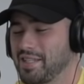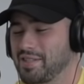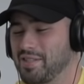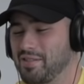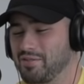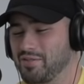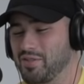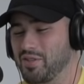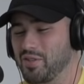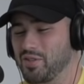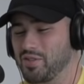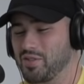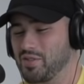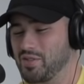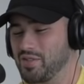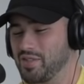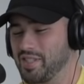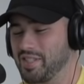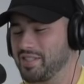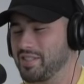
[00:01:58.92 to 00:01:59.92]
that's how
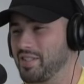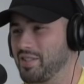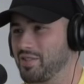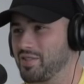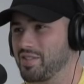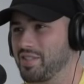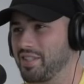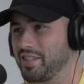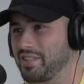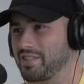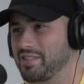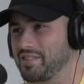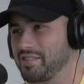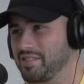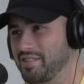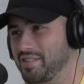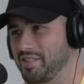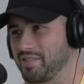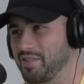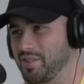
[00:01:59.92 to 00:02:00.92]
nurses, like, touch dicks.
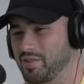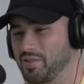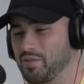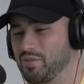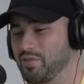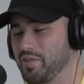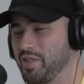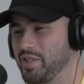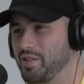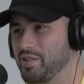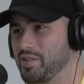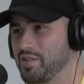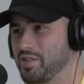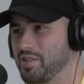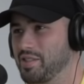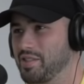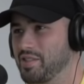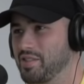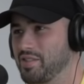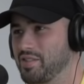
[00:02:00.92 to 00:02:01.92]
Like two fingers,
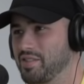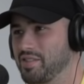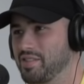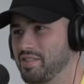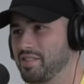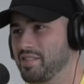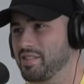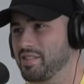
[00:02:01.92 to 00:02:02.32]
and they just...